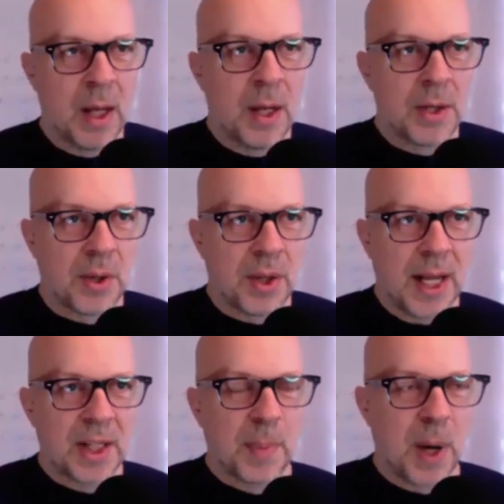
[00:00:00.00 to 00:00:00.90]
So the
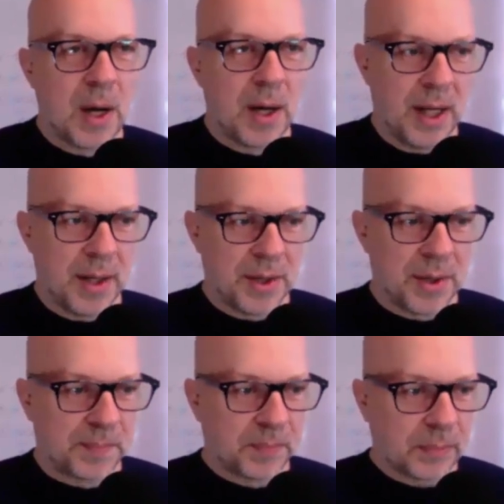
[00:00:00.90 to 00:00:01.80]
next part
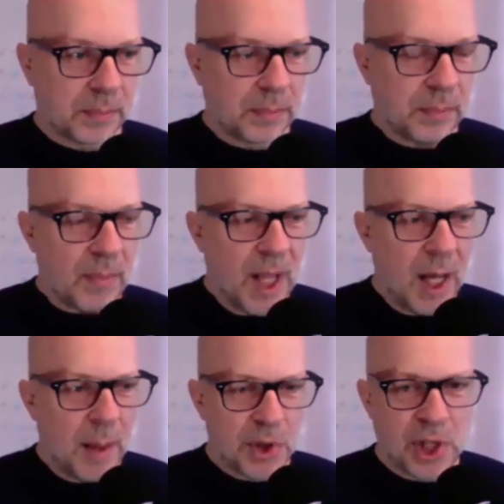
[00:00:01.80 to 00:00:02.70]
is
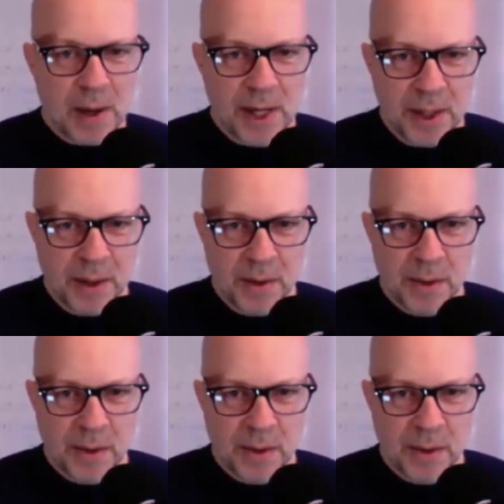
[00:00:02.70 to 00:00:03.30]
sharing.